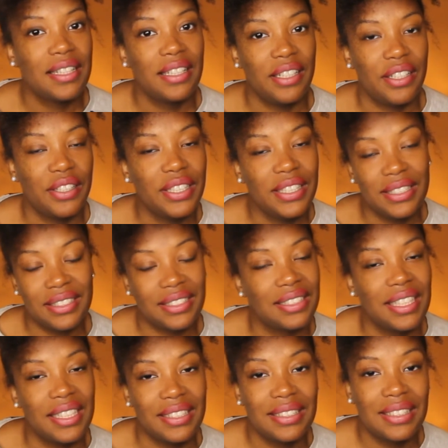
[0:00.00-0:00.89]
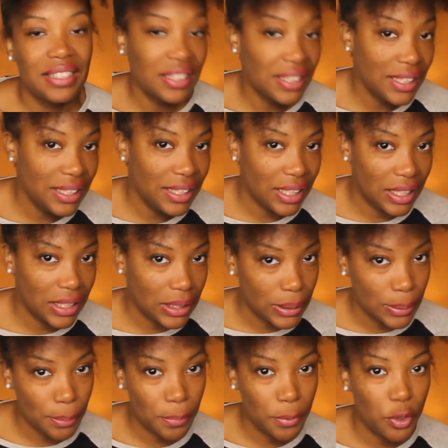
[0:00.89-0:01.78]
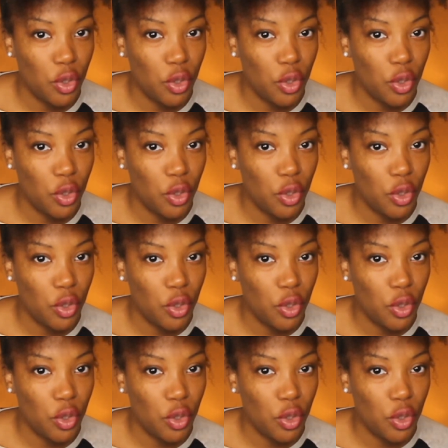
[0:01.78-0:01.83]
There is less cleanup.